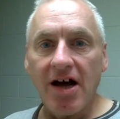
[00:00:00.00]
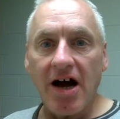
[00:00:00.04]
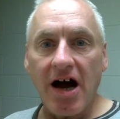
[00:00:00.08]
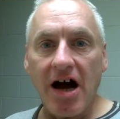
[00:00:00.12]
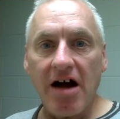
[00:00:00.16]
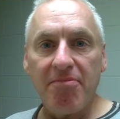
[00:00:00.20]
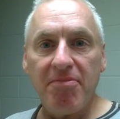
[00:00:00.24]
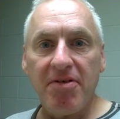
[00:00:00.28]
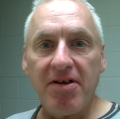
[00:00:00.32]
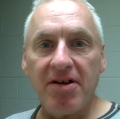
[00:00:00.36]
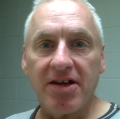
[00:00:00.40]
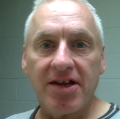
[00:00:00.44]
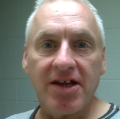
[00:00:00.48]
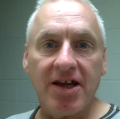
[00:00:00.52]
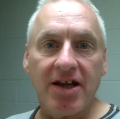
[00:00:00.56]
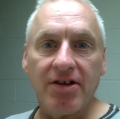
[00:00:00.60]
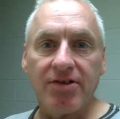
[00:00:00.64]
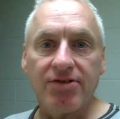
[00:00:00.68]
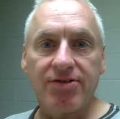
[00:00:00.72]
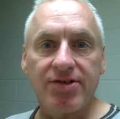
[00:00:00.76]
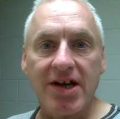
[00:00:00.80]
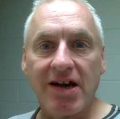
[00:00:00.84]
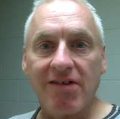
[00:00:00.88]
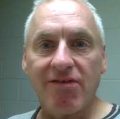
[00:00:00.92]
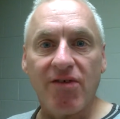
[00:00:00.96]
I've been
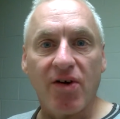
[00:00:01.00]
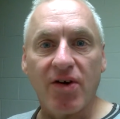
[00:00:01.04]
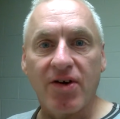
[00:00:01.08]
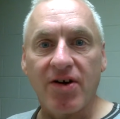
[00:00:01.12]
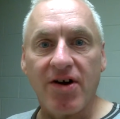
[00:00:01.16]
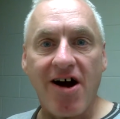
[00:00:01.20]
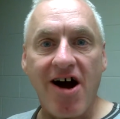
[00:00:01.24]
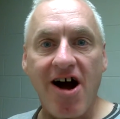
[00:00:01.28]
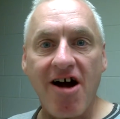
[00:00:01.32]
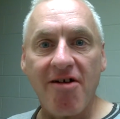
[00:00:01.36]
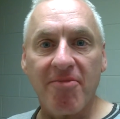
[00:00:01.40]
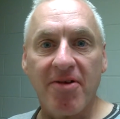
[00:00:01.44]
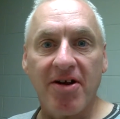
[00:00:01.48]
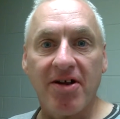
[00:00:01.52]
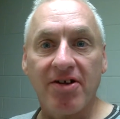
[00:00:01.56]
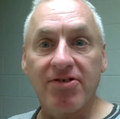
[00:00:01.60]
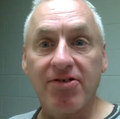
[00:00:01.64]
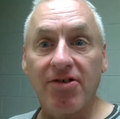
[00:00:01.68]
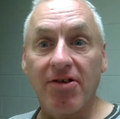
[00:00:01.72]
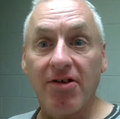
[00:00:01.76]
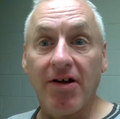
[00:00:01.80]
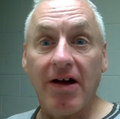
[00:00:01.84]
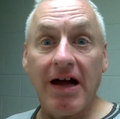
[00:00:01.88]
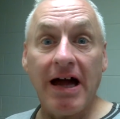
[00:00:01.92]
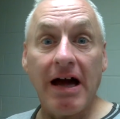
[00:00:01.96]
getting several comments,